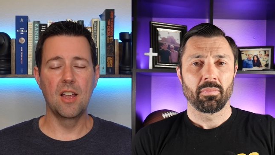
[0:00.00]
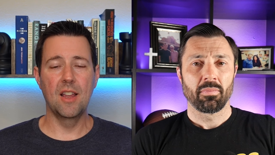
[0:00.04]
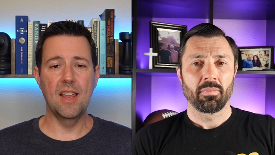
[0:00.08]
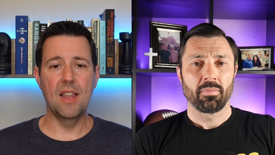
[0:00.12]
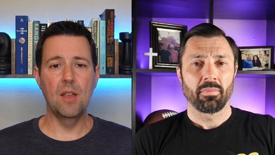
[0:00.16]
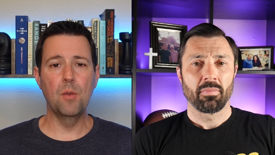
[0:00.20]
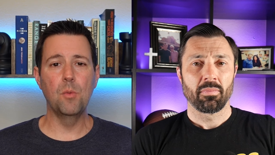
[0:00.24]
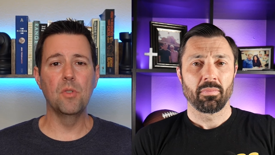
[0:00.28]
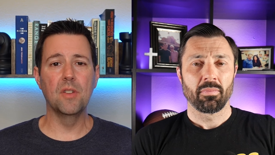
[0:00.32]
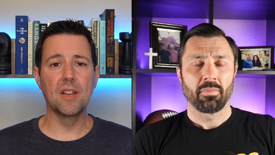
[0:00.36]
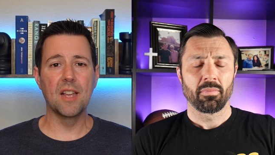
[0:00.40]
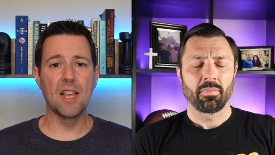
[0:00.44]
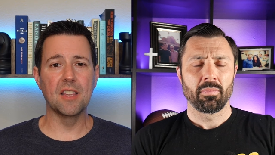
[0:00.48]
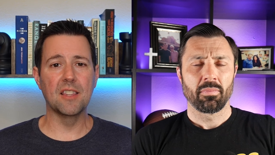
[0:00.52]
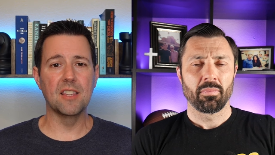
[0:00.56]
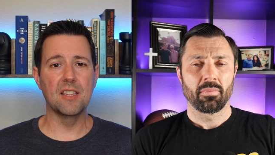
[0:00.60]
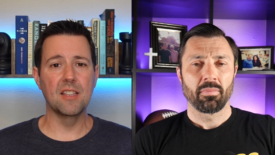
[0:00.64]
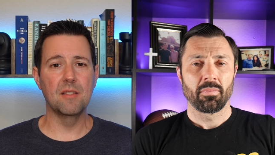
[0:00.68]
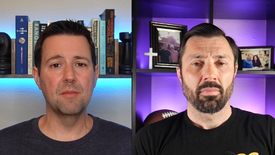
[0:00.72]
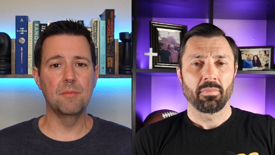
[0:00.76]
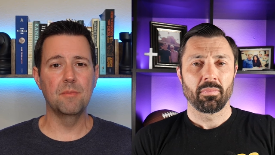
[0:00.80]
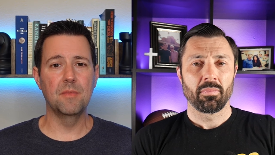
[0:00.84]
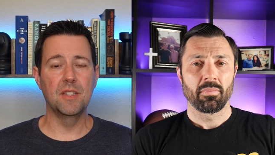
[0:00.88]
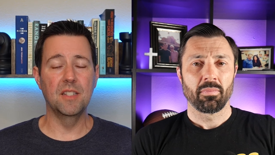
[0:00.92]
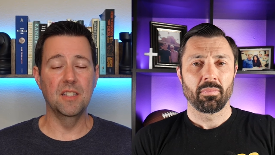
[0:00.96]
Speaker 1: It will get
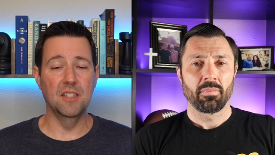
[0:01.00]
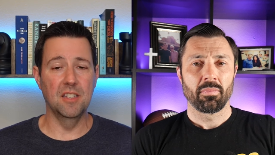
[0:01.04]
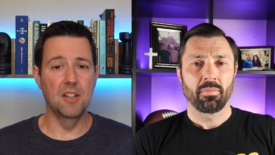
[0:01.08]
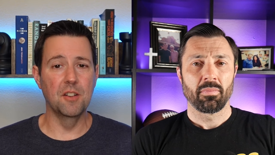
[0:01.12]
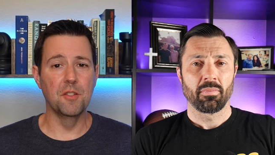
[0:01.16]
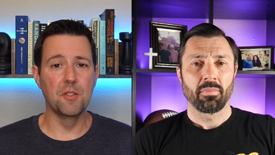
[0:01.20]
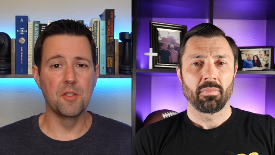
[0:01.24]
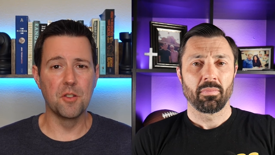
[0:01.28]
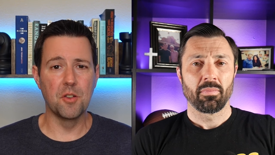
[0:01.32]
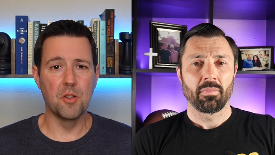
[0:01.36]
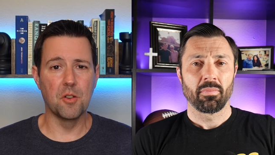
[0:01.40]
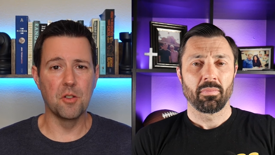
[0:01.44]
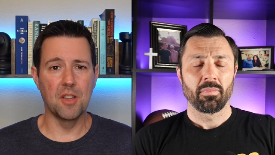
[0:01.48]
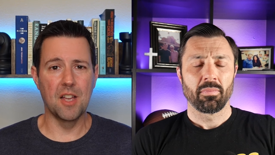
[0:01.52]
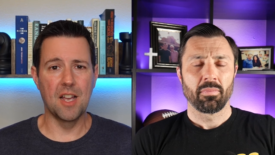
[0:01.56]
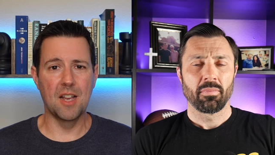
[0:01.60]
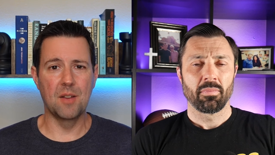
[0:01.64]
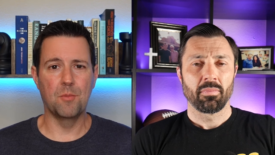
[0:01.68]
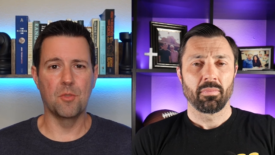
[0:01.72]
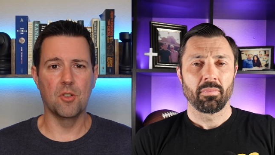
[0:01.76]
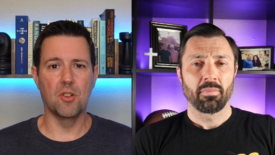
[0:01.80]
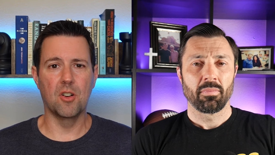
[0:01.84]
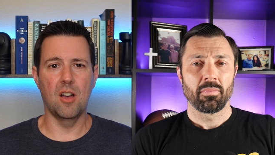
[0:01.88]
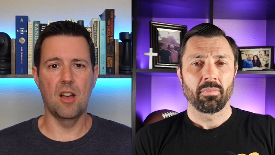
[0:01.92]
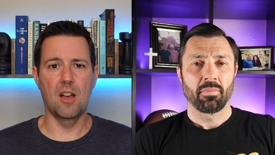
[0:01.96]
them near the goal line
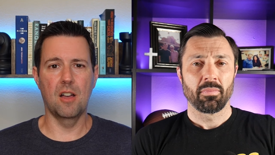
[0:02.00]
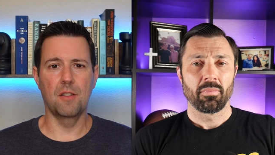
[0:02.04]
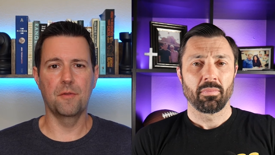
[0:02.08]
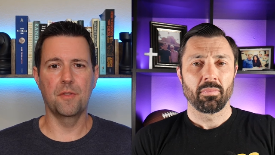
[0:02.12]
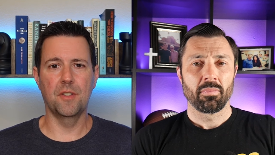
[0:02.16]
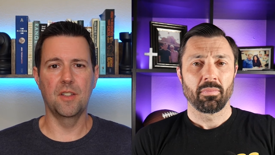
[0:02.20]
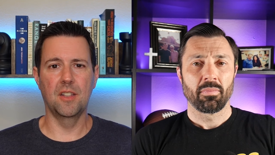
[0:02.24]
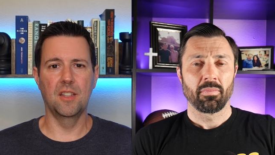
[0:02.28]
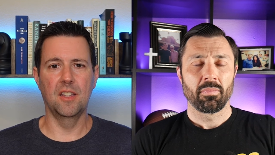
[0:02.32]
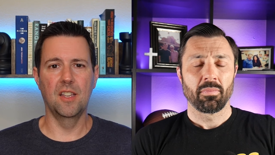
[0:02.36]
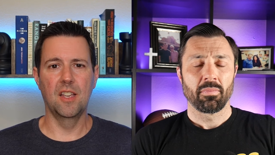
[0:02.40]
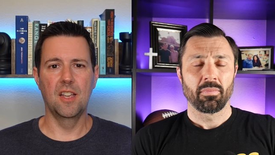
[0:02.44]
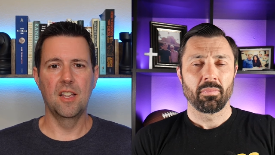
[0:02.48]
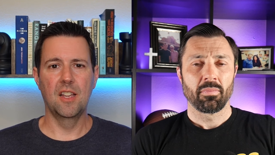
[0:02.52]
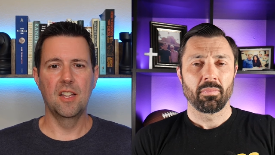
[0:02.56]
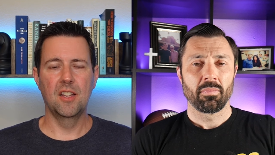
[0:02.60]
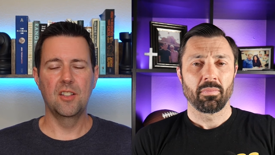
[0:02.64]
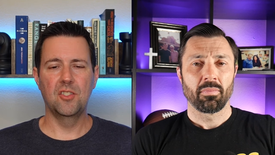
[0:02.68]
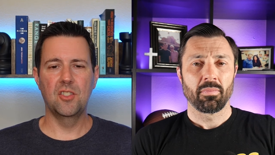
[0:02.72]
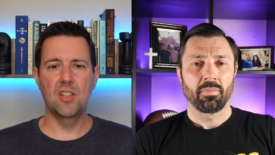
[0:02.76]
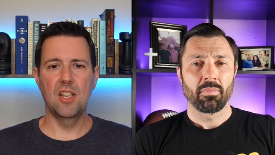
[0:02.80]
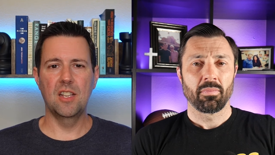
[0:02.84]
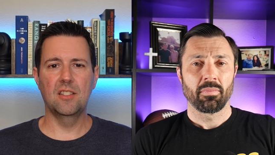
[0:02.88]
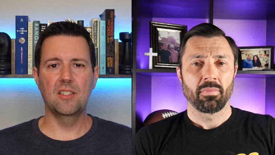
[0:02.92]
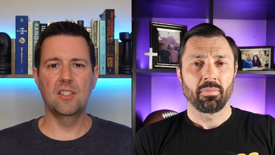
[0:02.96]
more often.
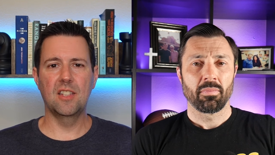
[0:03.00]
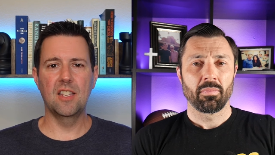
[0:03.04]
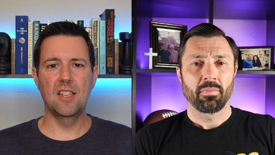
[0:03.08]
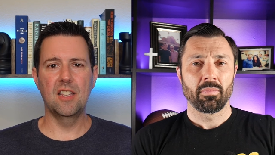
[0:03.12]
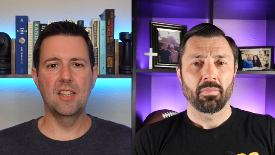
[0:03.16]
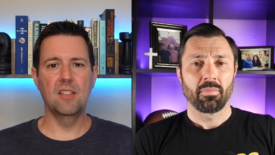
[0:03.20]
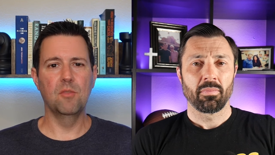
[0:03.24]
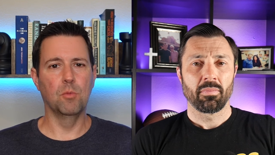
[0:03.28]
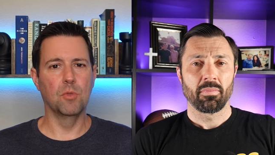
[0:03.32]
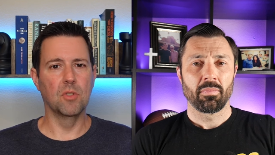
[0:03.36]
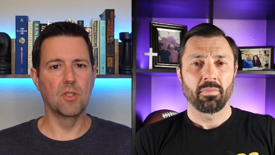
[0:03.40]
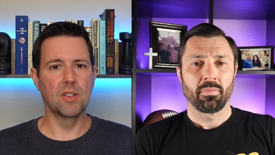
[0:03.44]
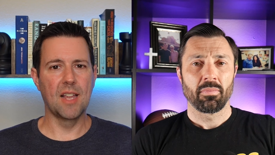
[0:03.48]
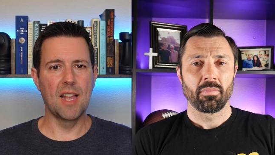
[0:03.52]
JT will